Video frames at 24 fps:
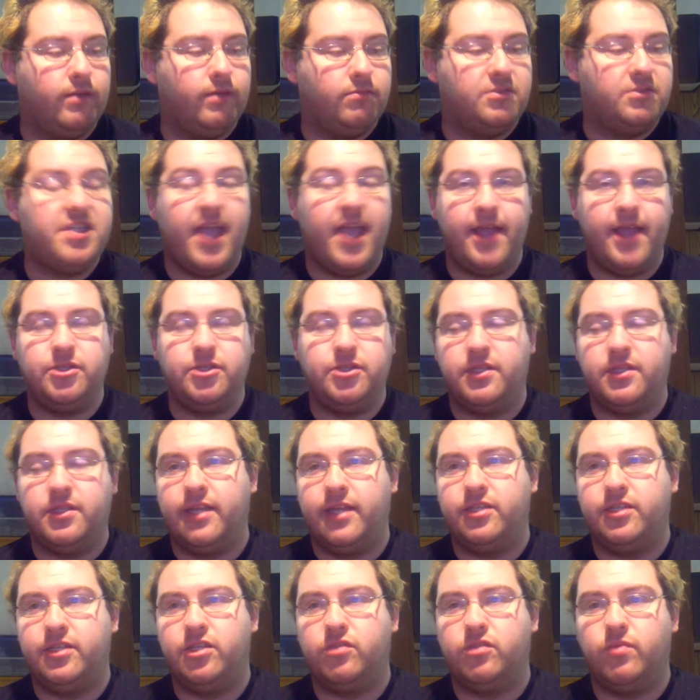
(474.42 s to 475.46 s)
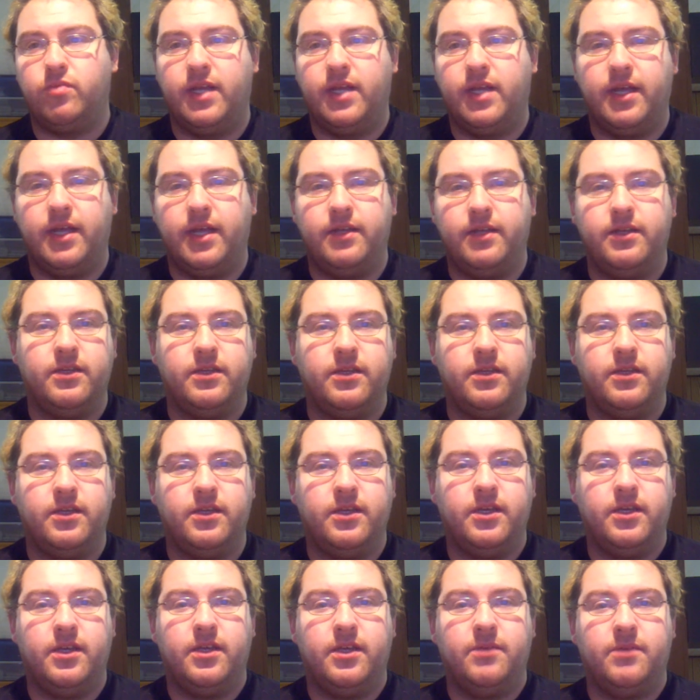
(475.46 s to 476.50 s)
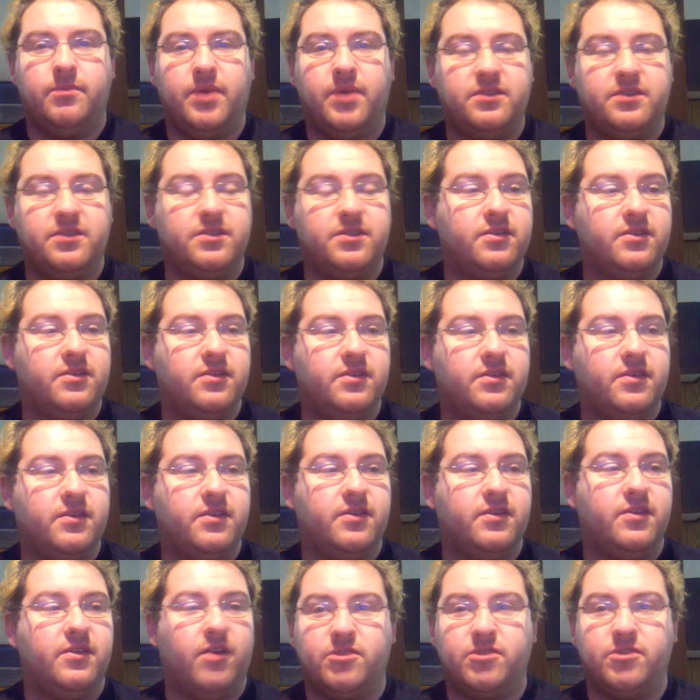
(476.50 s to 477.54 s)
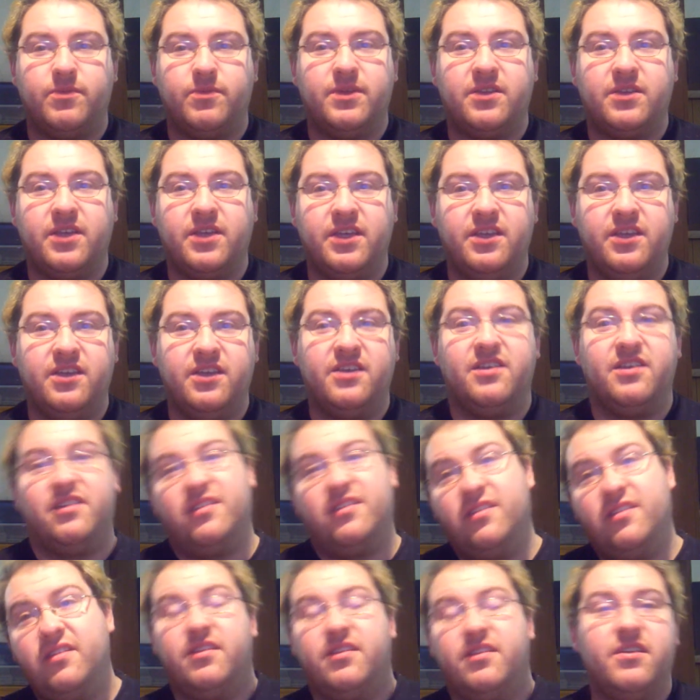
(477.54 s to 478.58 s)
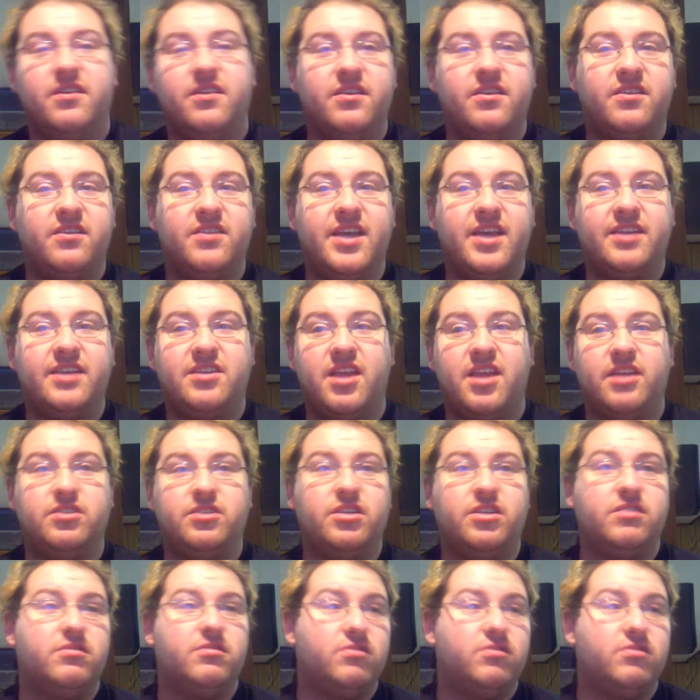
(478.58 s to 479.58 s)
tangent that I just went on. But ultimately, that tangent